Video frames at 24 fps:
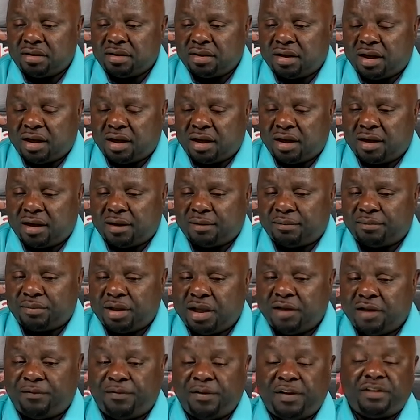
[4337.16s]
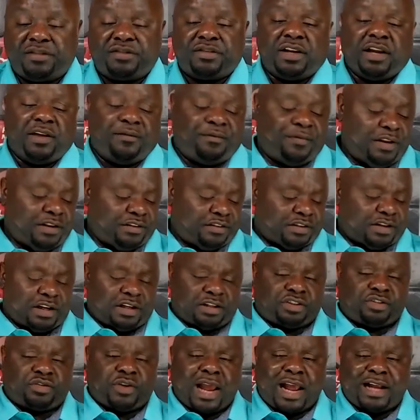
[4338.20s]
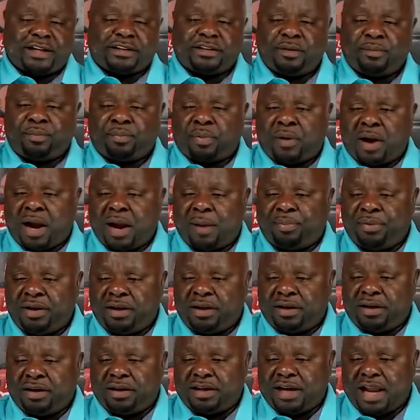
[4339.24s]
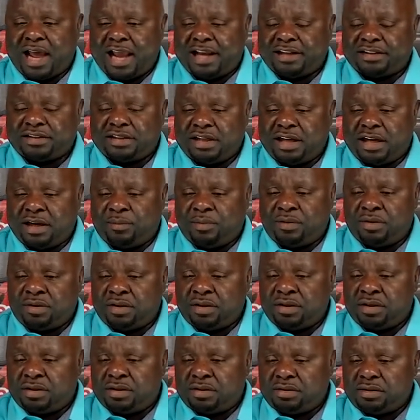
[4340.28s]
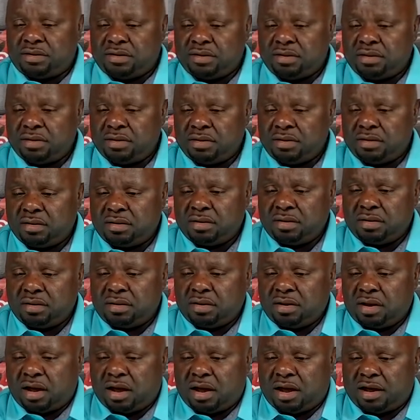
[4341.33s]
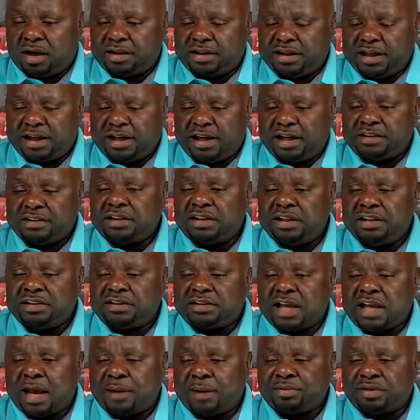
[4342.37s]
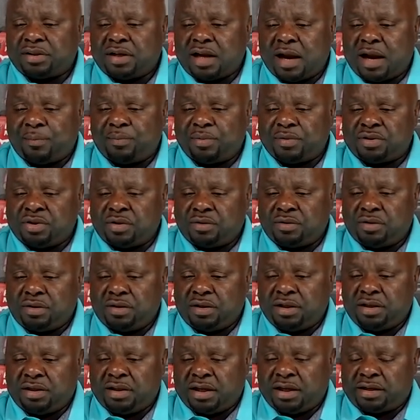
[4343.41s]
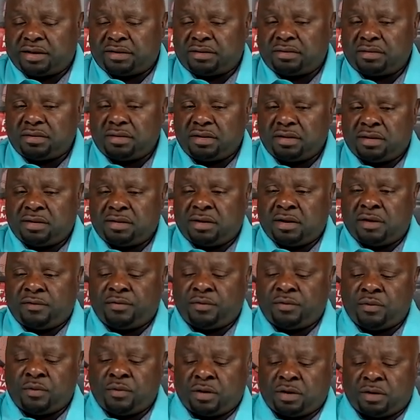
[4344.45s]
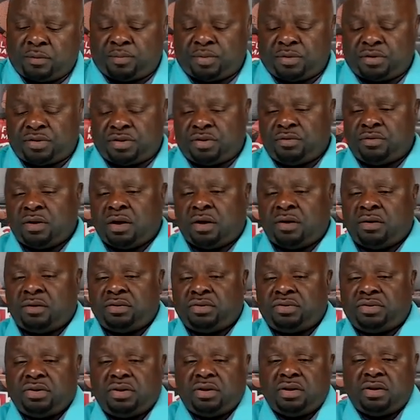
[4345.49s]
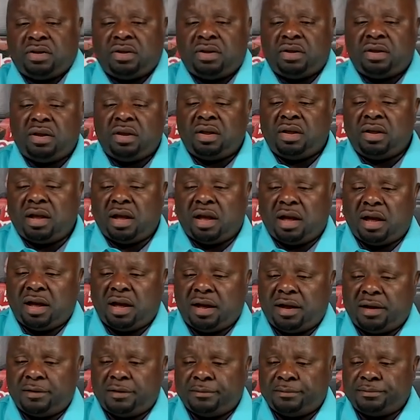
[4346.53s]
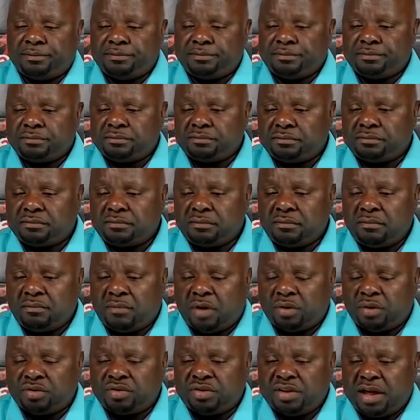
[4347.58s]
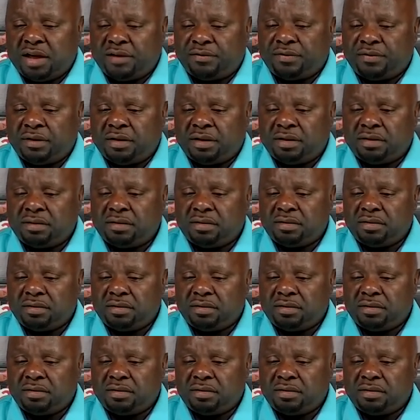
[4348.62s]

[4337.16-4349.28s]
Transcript: Um, if it's if it's an attractive property in a nice neighborhood, uh, yeah, that's a lease option opportunity there. You know, if you want to pursue those, um, most definitely.